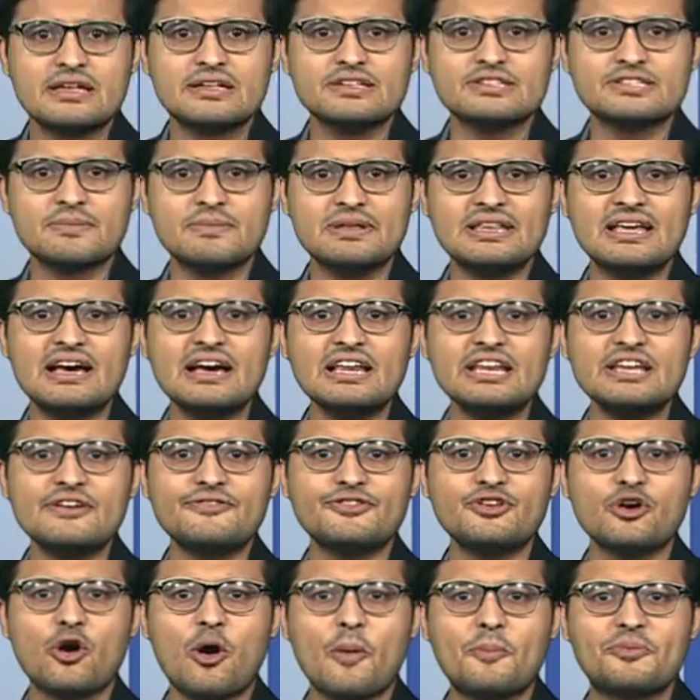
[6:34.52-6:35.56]
Similarly, if
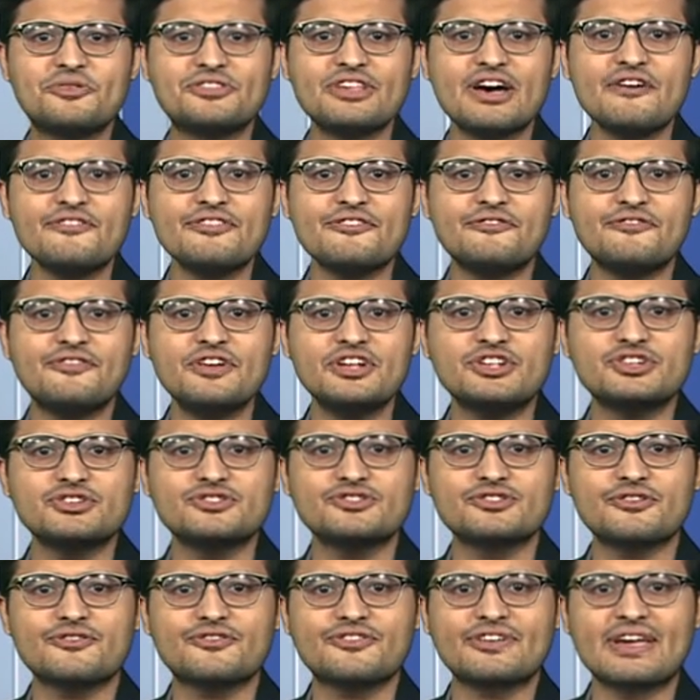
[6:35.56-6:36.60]
you observe the features
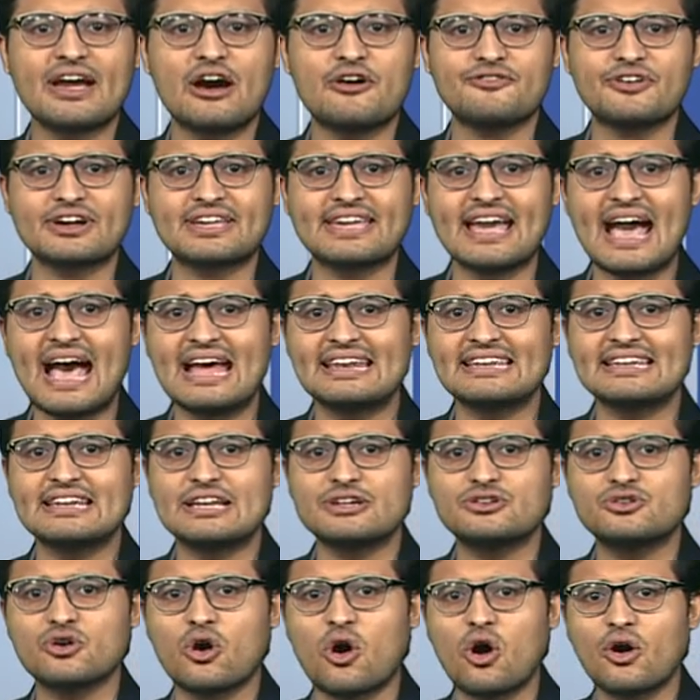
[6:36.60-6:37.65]
of a cat and a
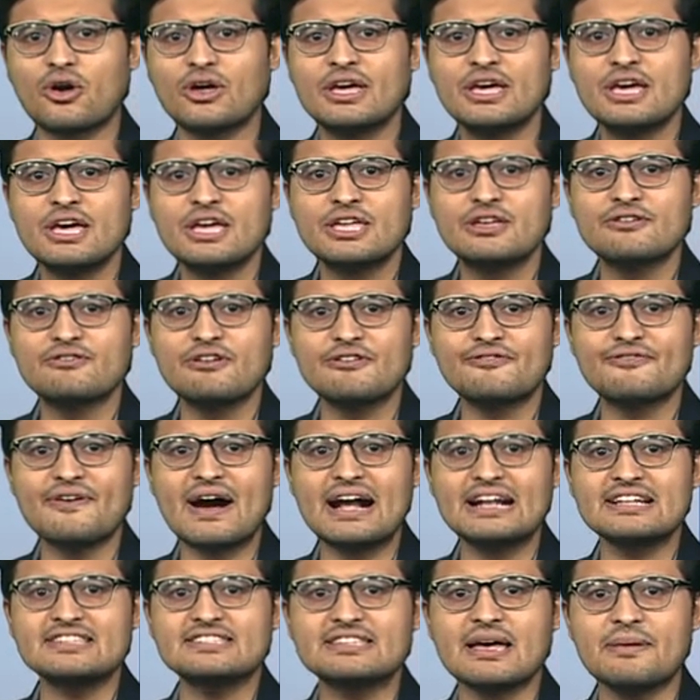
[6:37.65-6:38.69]
dog, you will
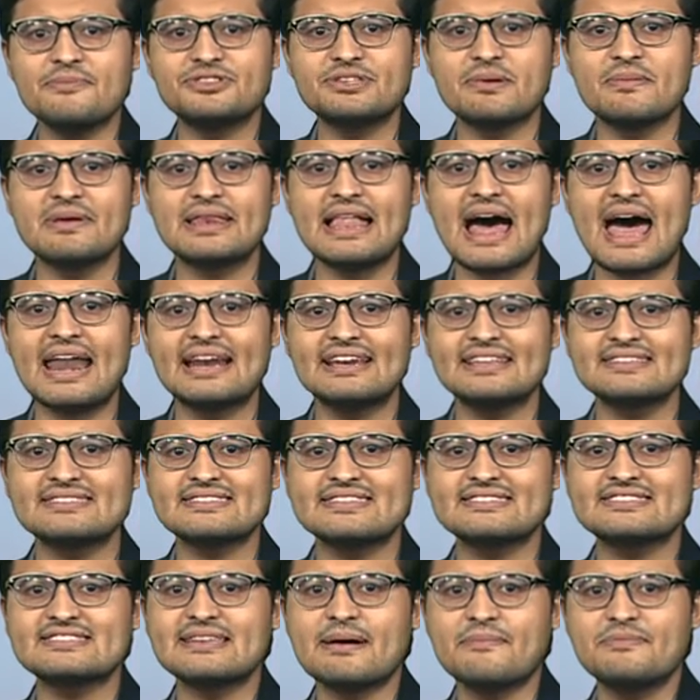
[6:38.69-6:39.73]
find some similarities
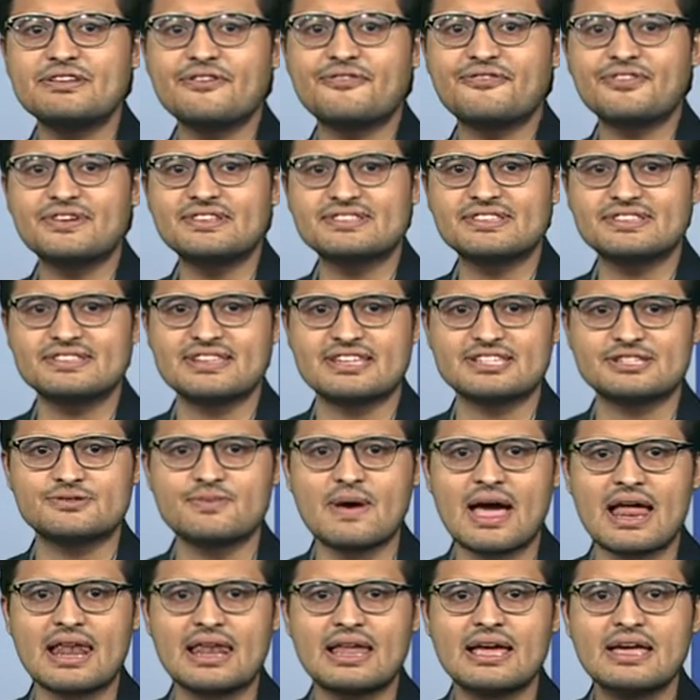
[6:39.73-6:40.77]
and some differences as
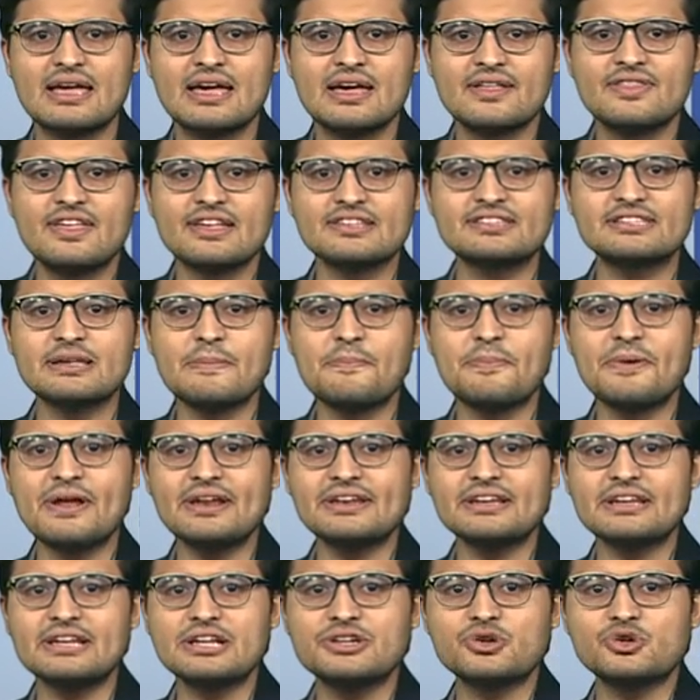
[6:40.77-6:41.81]
well. They are
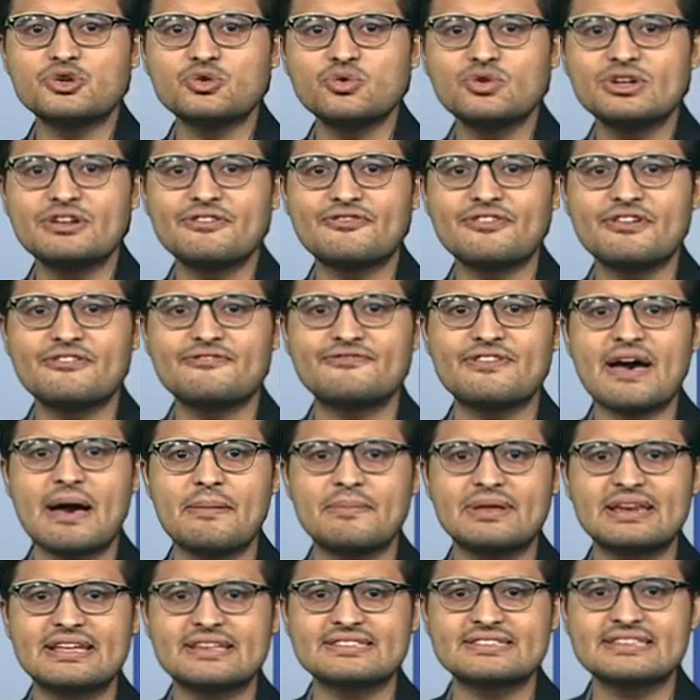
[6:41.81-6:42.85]
separated into 2 different
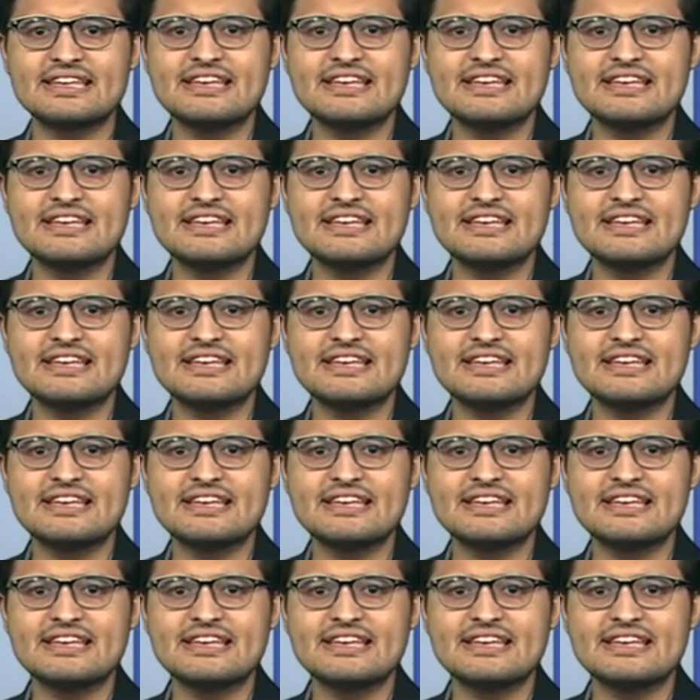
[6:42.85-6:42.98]
families,